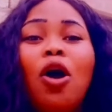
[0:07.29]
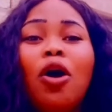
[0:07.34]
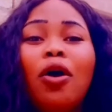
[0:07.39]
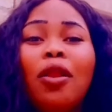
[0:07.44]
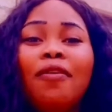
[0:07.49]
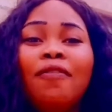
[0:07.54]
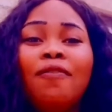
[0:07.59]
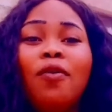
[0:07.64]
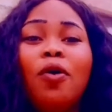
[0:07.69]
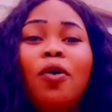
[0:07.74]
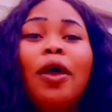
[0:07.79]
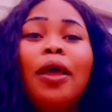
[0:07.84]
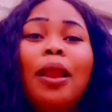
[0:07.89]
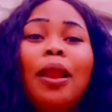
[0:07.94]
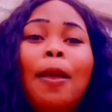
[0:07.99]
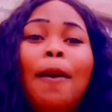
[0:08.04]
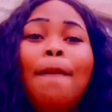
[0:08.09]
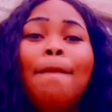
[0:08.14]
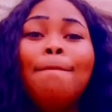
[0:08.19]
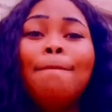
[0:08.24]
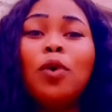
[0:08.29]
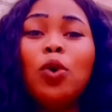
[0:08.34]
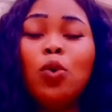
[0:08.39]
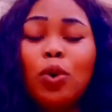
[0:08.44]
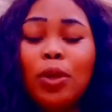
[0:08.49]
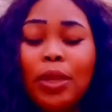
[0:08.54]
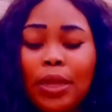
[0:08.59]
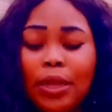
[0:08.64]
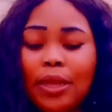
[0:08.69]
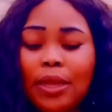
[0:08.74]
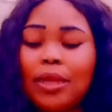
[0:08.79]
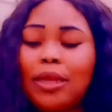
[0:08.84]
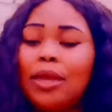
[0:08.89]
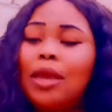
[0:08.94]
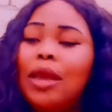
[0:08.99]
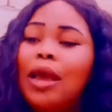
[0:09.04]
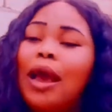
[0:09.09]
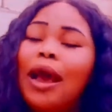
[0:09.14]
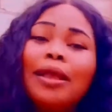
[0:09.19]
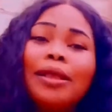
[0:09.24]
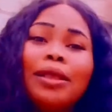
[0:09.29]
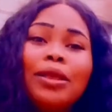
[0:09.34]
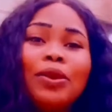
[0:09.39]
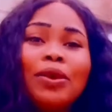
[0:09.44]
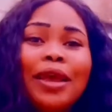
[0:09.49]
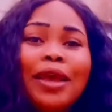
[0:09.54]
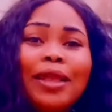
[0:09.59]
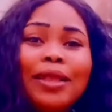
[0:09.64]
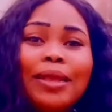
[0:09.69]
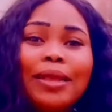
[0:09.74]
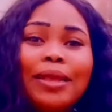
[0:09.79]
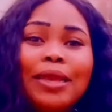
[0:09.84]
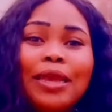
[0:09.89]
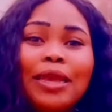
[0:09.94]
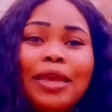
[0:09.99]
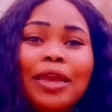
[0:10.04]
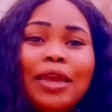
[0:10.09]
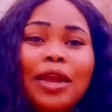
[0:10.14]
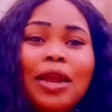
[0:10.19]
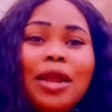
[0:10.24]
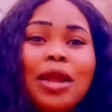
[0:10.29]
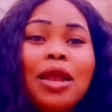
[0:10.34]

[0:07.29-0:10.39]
olive oil mousse, as you can see here.